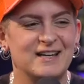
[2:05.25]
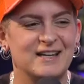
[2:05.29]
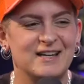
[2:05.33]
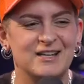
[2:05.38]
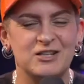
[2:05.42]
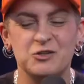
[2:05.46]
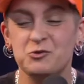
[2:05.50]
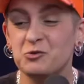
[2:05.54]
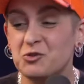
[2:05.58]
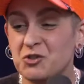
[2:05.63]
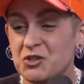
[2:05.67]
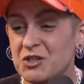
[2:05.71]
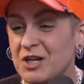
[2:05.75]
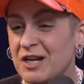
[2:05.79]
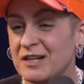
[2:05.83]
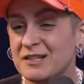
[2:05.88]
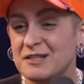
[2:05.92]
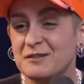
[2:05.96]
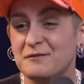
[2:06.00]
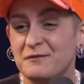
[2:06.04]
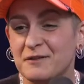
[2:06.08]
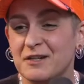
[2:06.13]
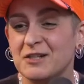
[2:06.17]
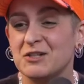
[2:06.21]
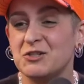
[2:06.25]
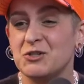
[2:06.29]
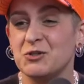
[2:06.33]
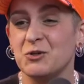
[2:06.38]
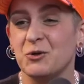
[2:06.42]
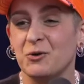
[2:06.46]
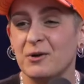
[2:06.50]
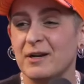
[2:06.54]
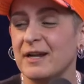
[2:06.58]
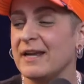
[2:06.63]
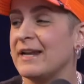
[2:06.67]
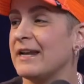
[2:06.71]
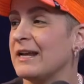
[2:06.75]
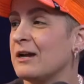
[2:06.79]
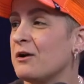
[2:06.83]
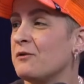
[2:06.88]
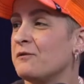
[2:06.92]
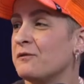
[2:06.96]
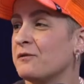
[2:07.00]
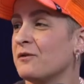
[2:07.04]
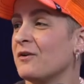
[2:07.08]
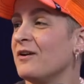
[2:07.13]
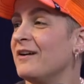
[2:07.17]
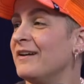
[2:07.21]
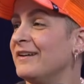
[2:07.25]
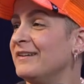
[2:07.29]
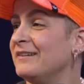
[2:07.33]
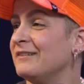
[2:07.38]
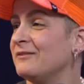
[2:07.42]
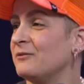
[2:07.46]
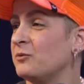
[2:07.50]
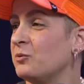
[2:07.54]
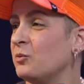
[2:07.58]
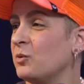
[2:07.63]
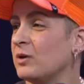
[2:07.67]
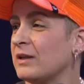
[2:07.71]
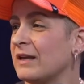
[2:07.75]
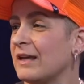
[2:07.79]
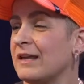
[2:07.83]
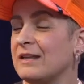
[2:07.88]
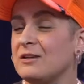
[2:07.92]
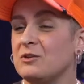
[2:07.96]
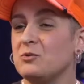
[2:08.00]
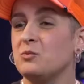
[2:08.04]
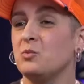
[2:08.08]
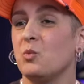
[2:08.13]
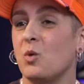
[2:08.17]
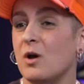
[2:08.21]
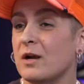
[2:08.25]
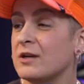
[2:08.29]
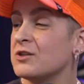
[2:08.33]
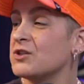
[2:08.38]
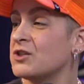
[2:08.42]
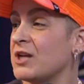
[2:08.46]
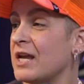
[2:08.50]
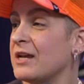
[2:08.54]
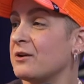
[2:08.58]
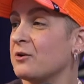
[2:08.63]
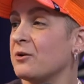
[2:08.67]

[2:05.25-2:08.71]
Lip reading: You just finished urinating out front and you want to shake